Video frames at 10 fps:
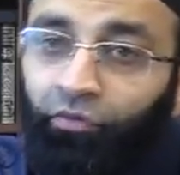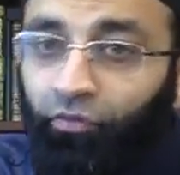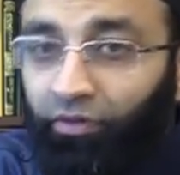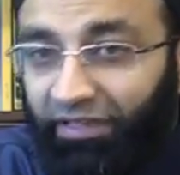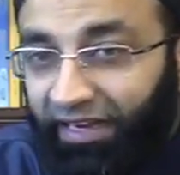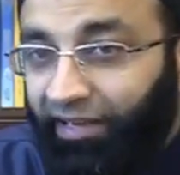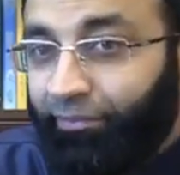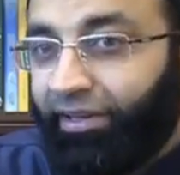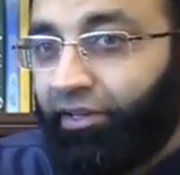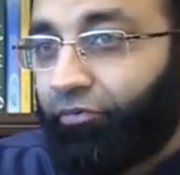For the
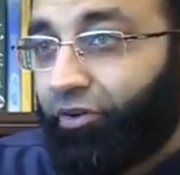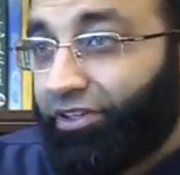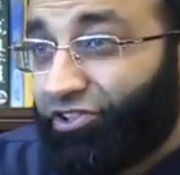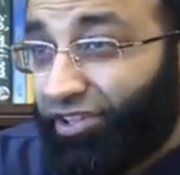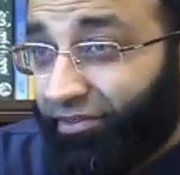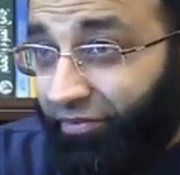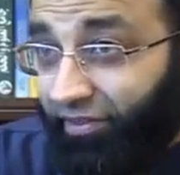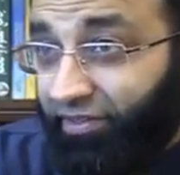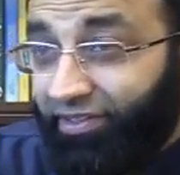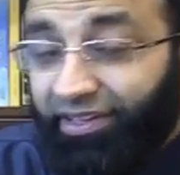Hanbali and for the
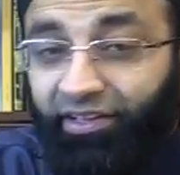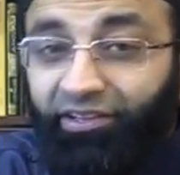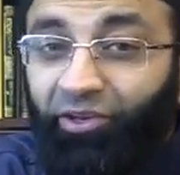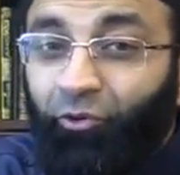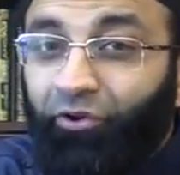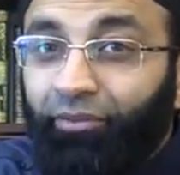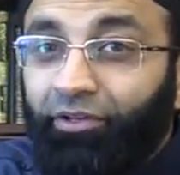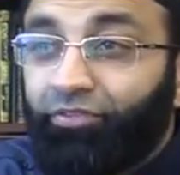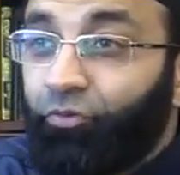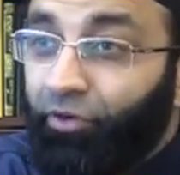Shafi'is, the
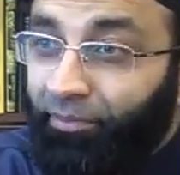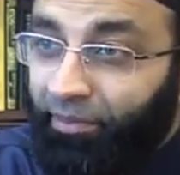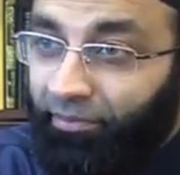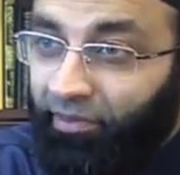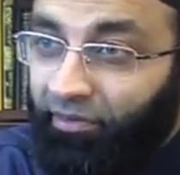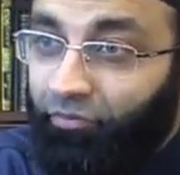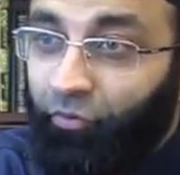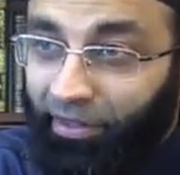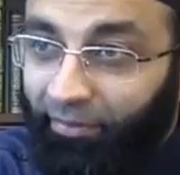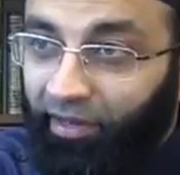quorum is forty people,
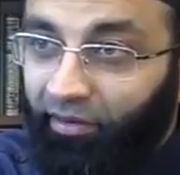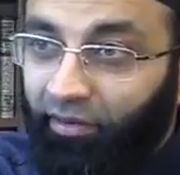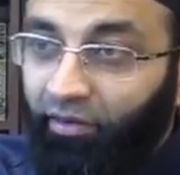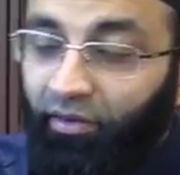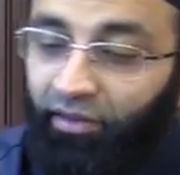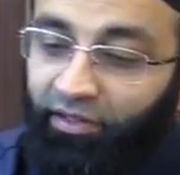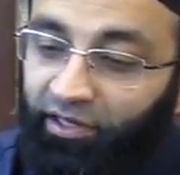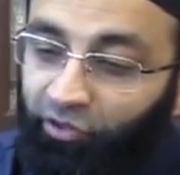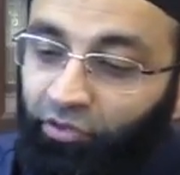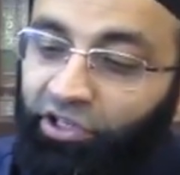forty men.
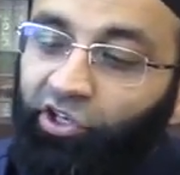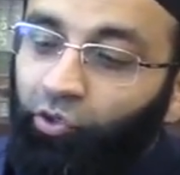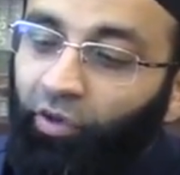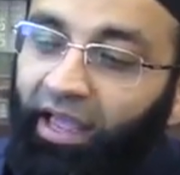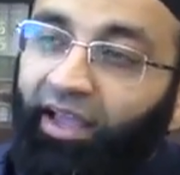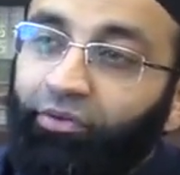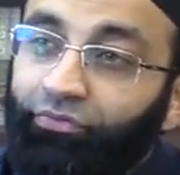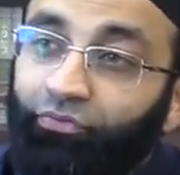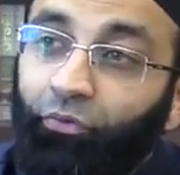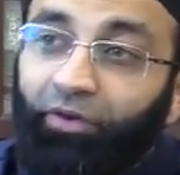That you need to
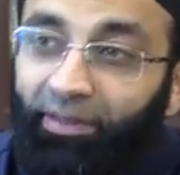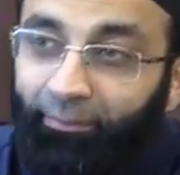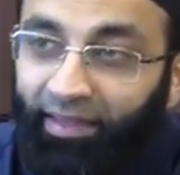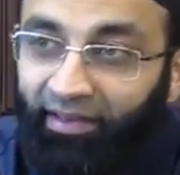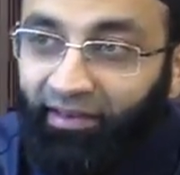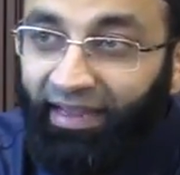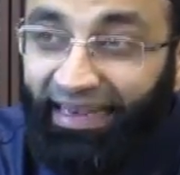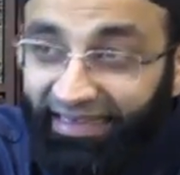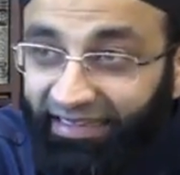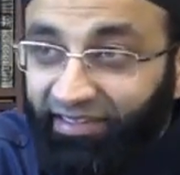have forty men
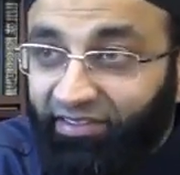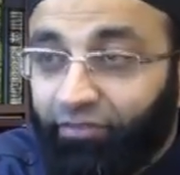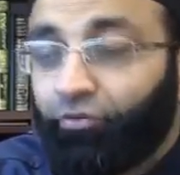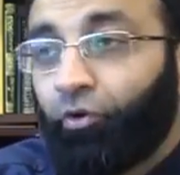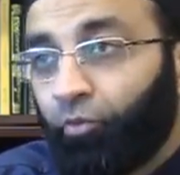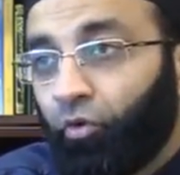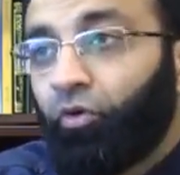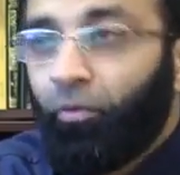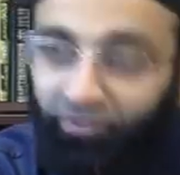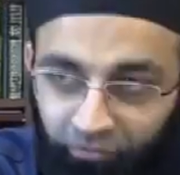at least, if not
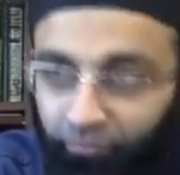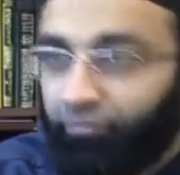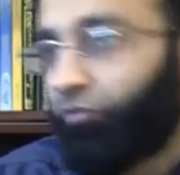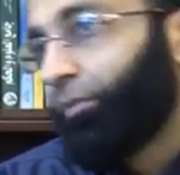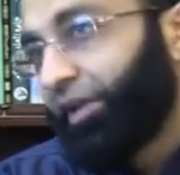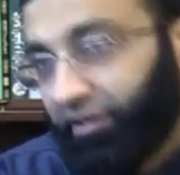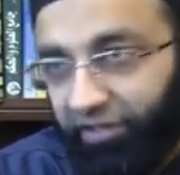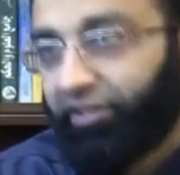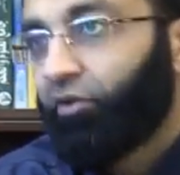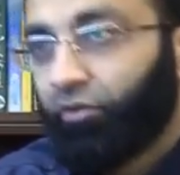more. Obviously, women and
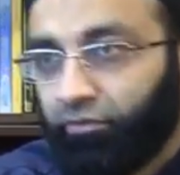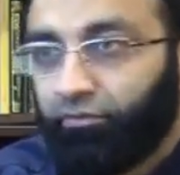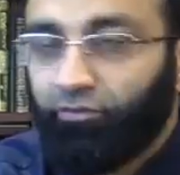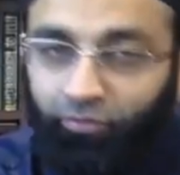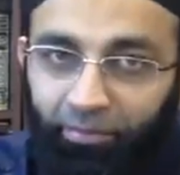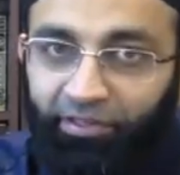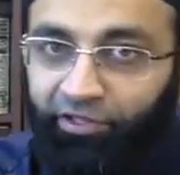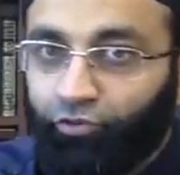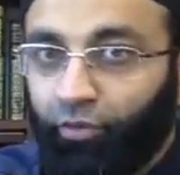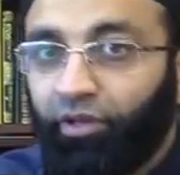kids and all those people
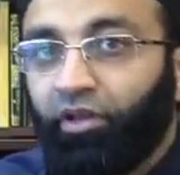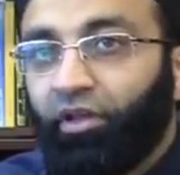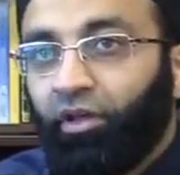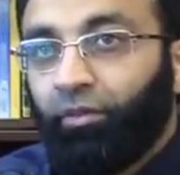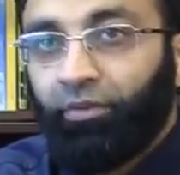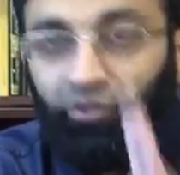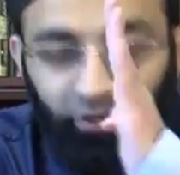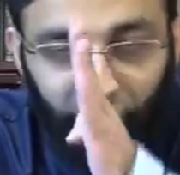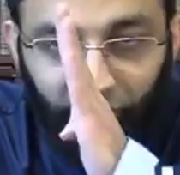can join. But you